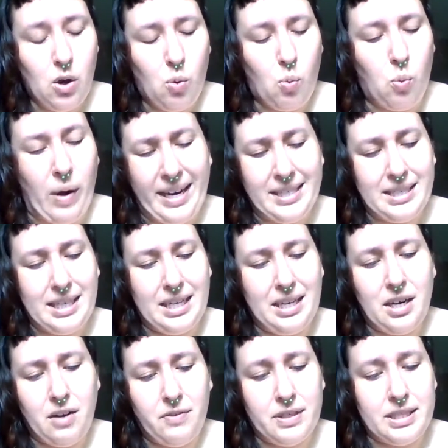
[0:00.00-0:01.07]
Weight in
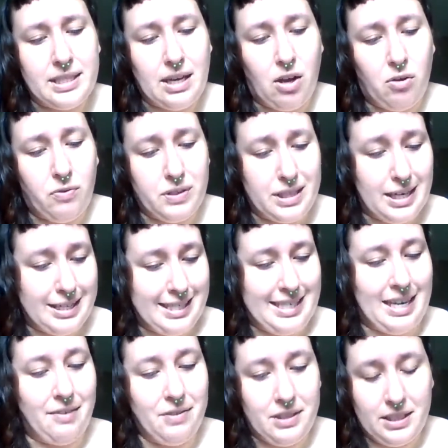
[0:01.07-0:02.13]
and of itself is not
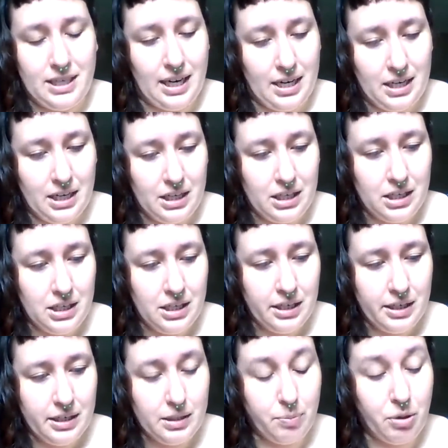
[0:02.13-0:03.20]
devastating.
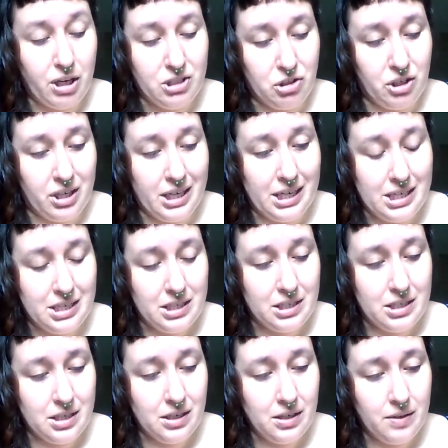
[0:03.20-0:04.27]
Depression
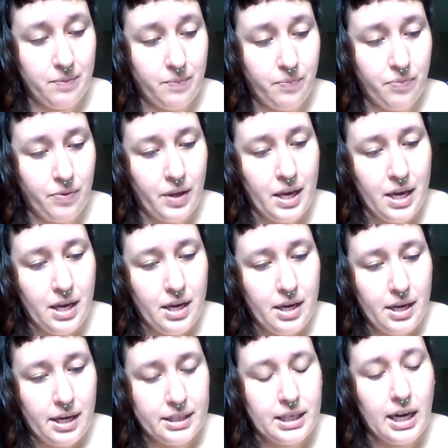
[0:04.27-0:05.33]
is.
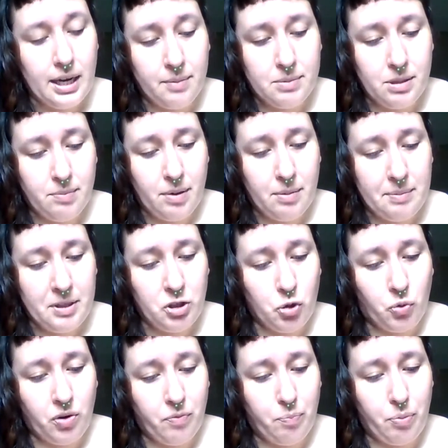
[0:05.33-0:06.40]
At times it made me
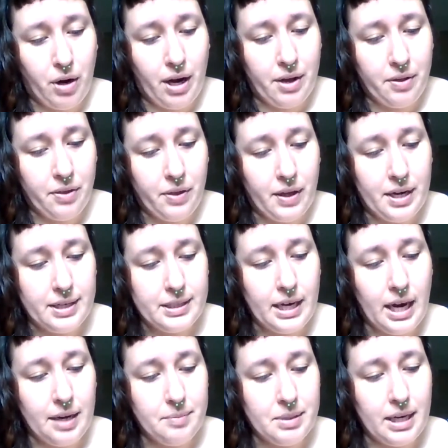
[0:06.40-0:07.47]
short of breath, and at
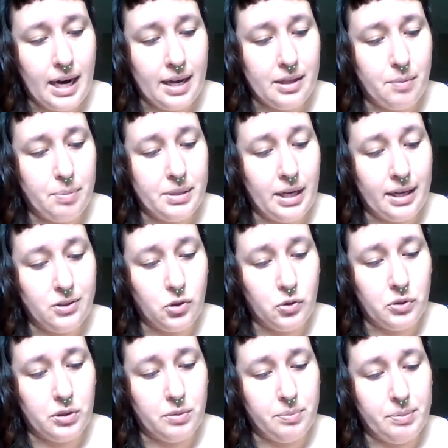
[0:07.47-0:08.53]
times it had the
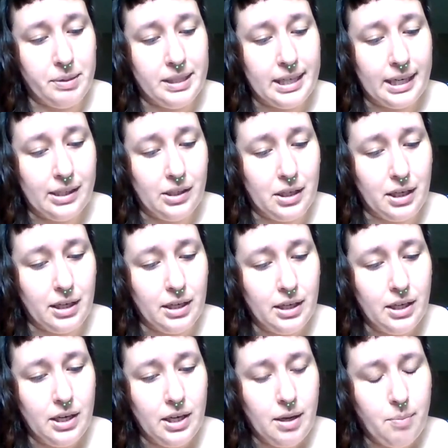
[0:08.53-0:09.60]
potential to be deadly,
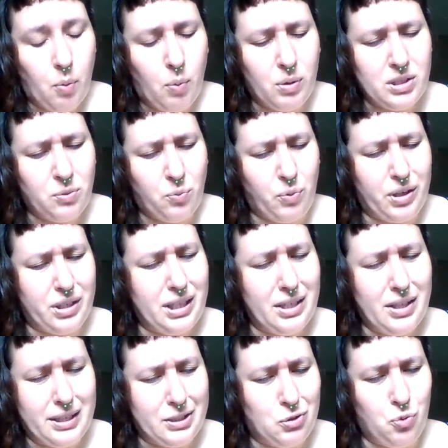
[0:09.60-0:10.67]
but was it really
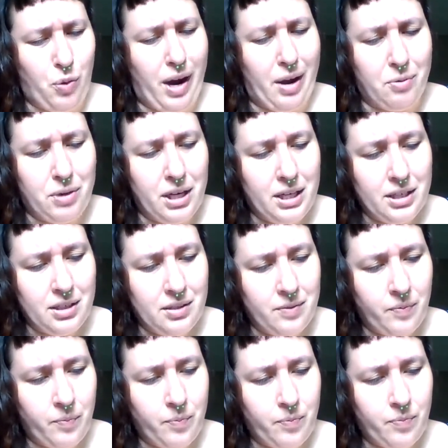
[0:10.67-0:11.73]
like drowning?